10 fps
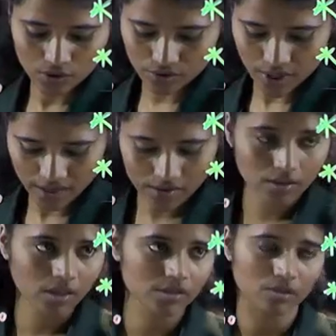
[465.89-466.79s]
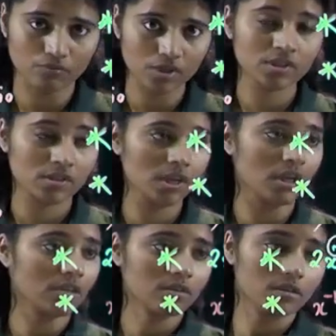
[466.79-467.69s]
So, that's the reason we
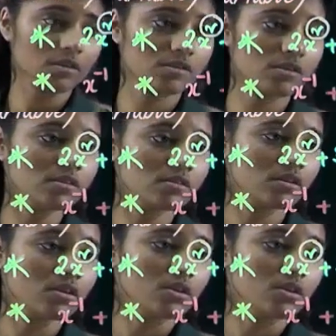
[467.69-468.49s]
say this is